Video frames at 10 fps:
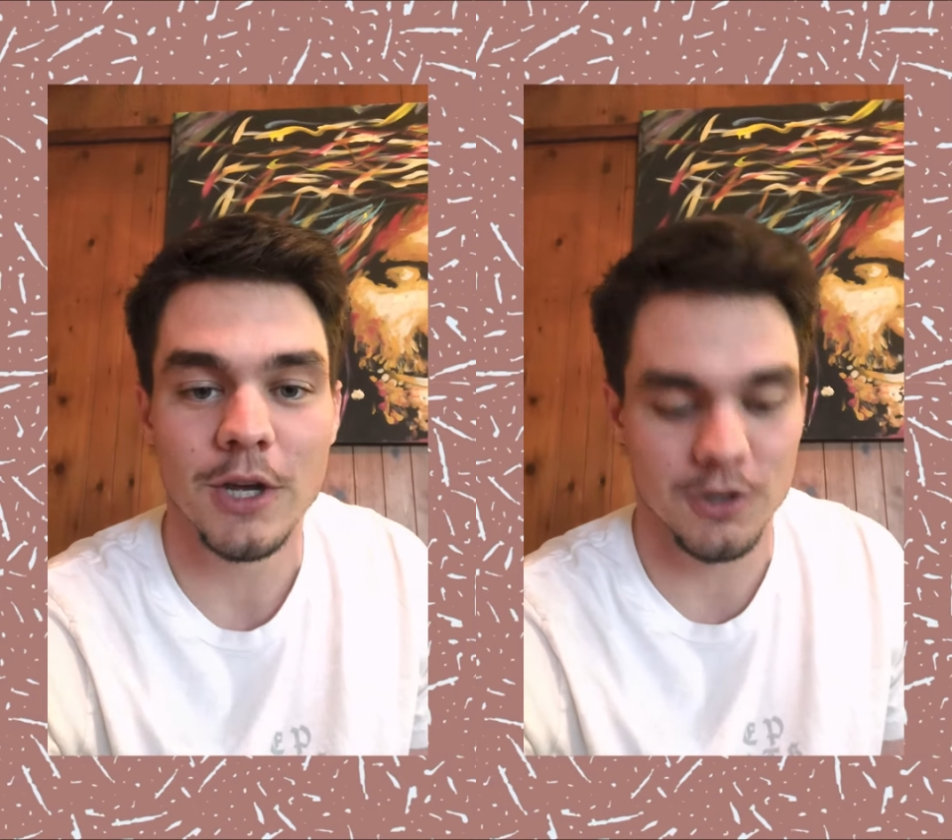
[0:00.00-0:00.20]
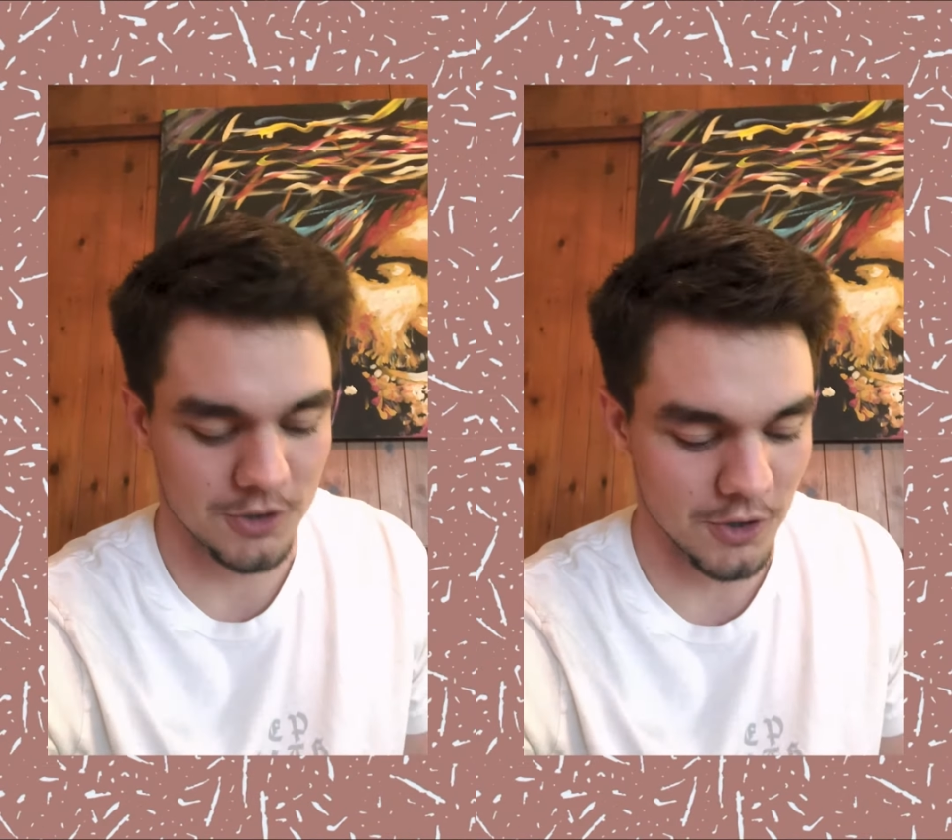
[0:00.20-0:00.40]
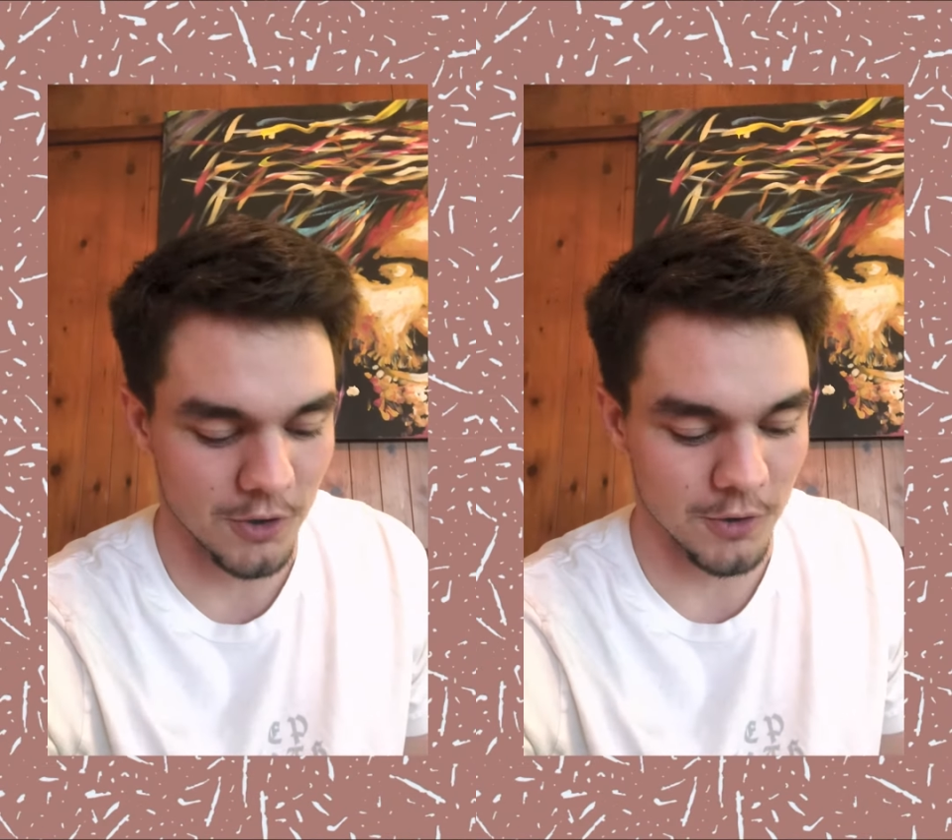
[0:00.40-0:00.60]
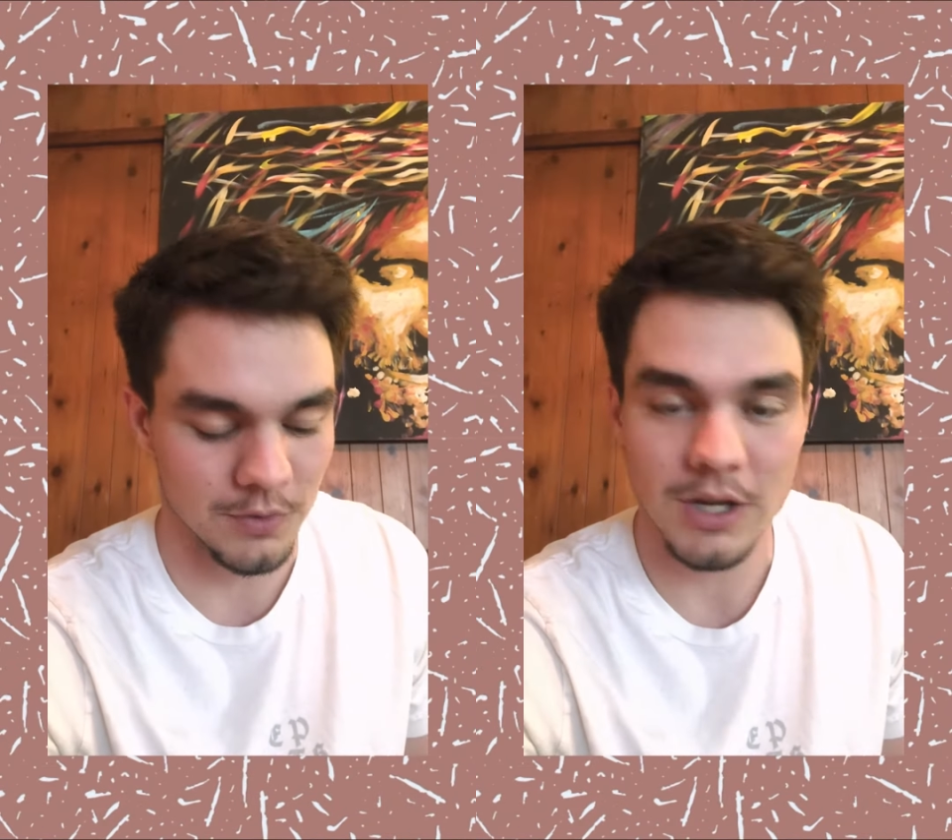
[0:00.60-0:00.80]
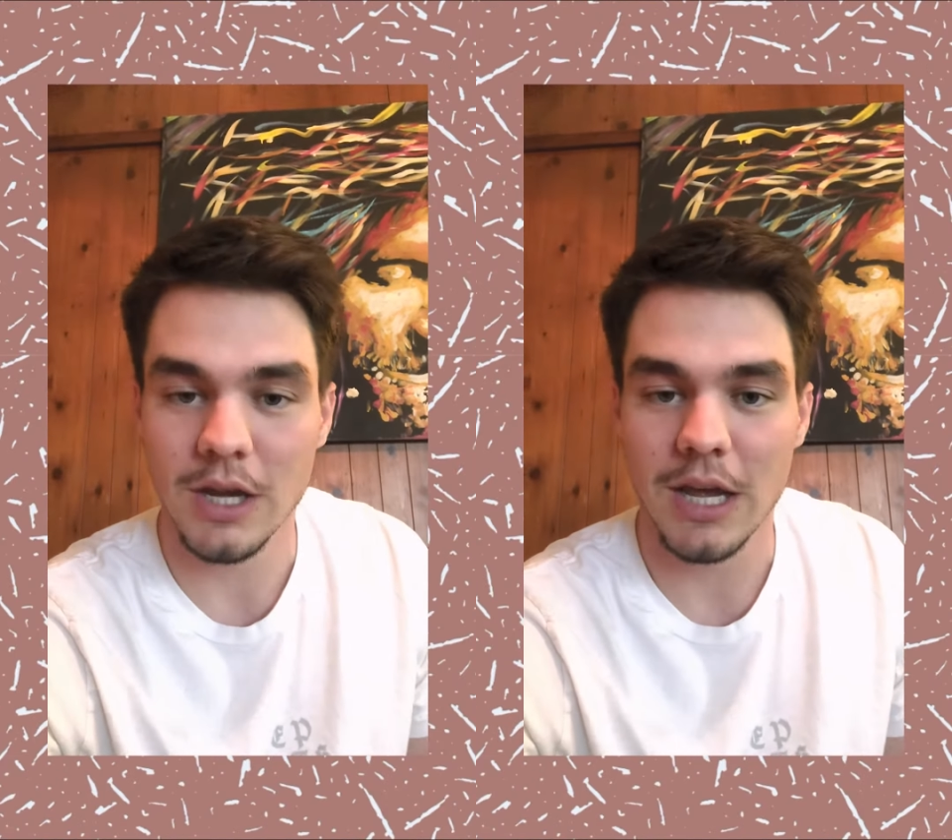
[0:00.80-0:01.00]

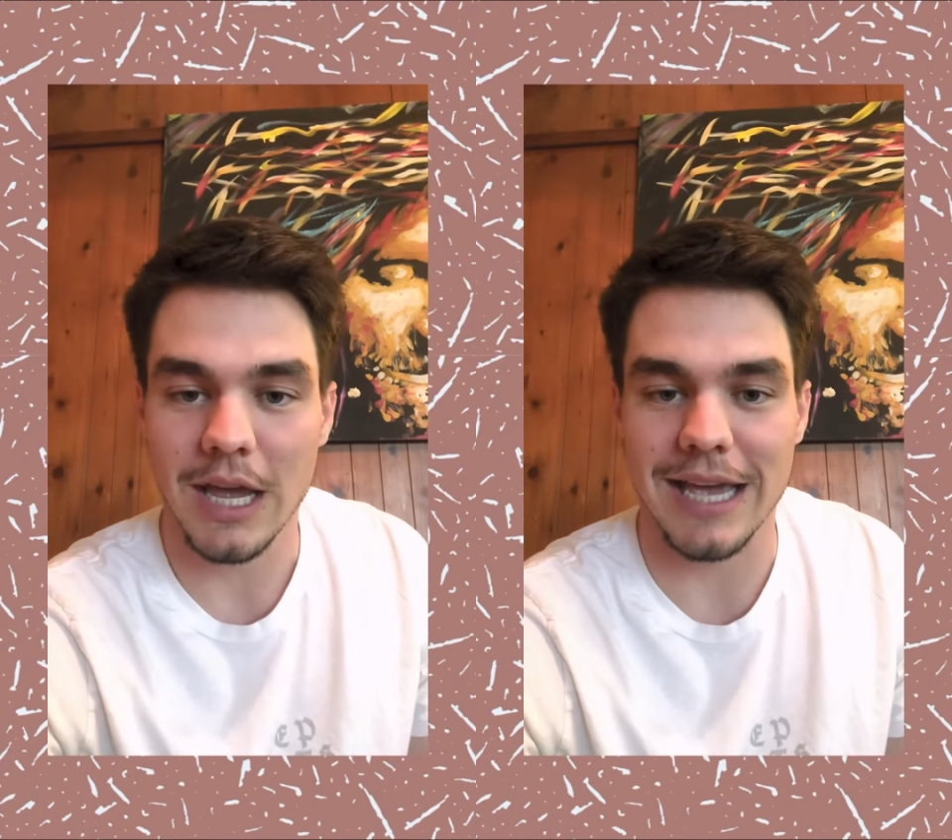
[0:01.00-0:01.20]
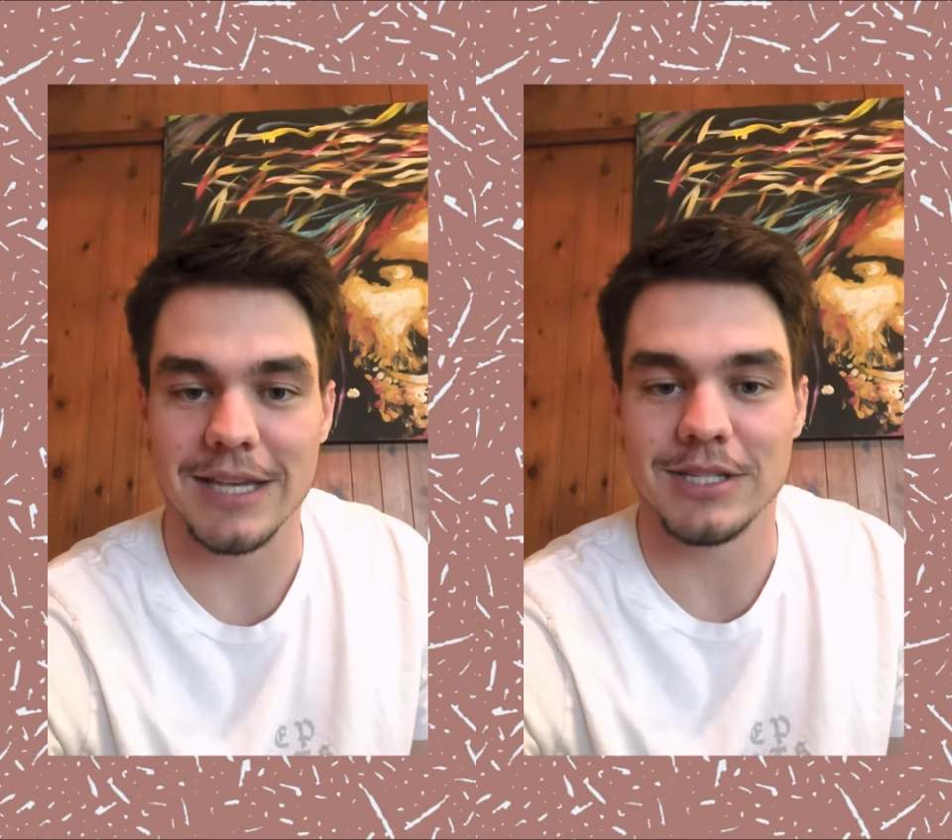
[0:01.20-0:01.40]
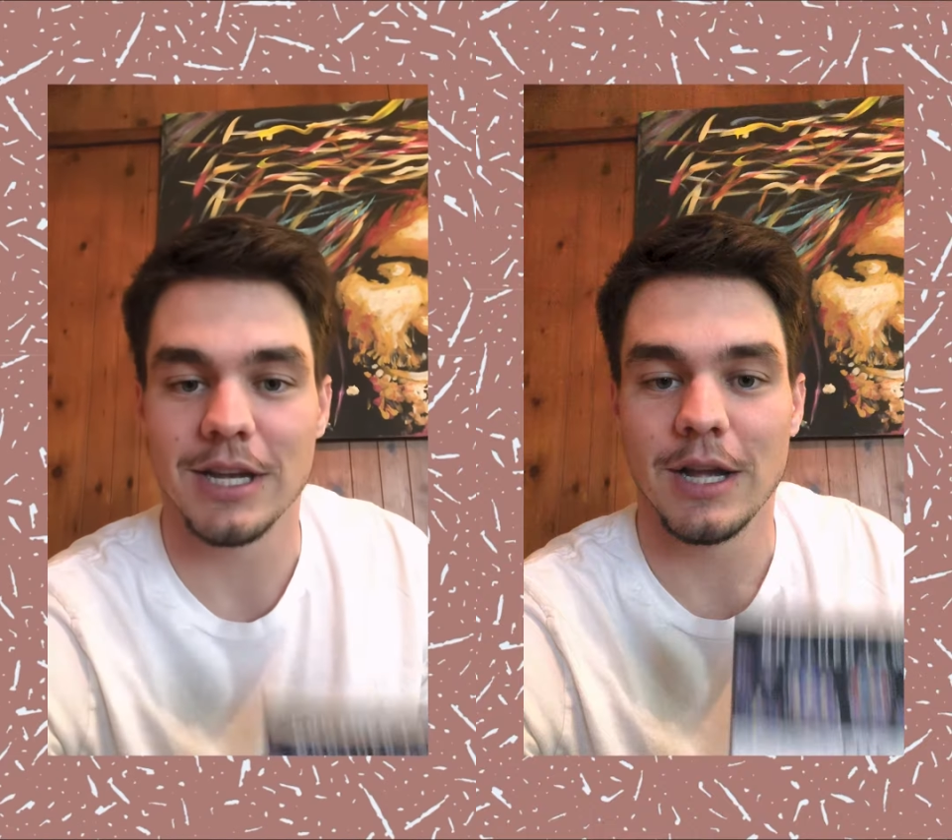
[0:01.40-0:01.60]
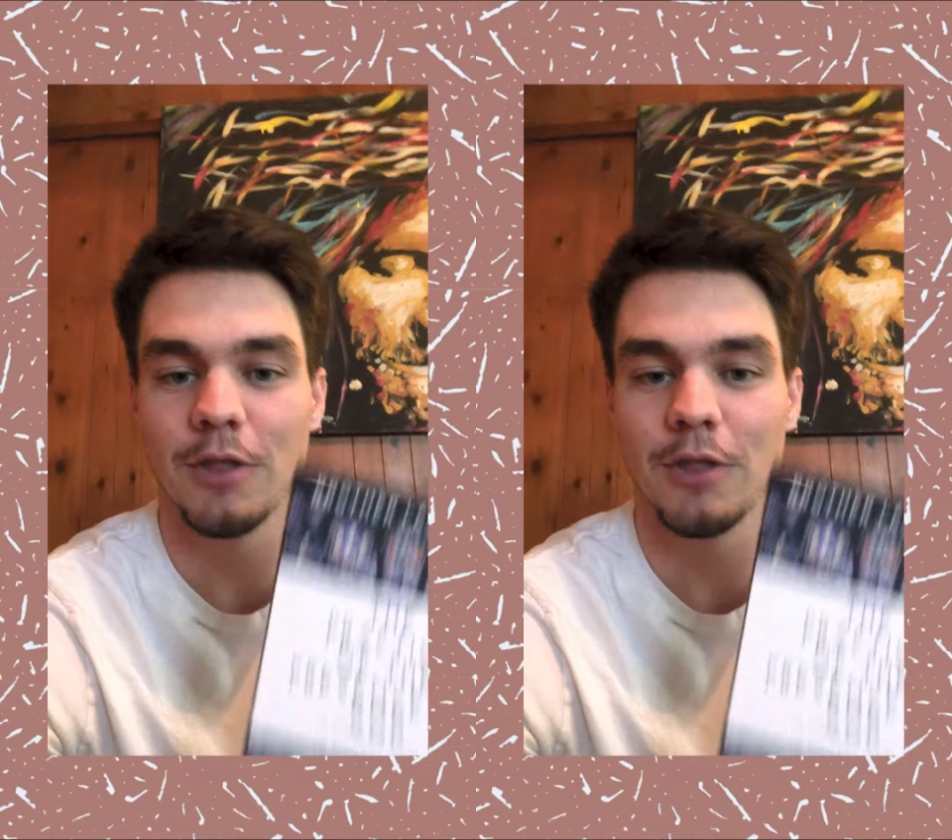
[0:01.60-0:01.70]
soon is